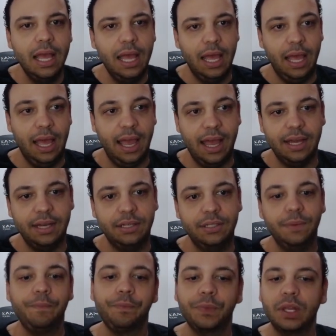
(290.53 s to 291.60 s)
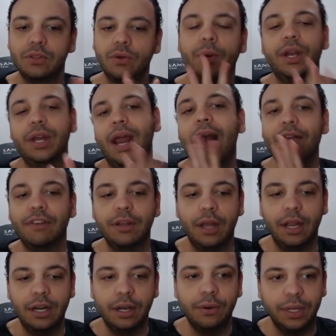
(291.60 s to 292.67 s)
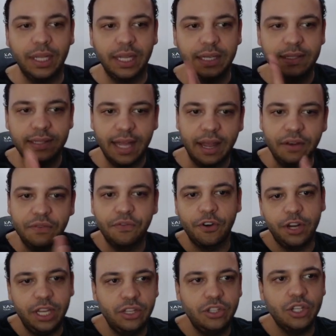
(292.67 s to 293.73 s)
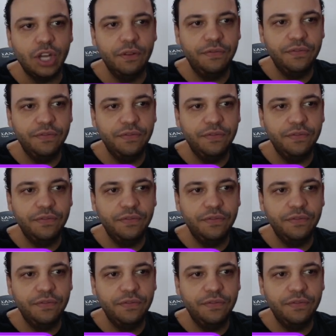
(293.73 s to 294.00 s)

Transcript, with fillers: And so we're gonna have a, an acrylic stand for each of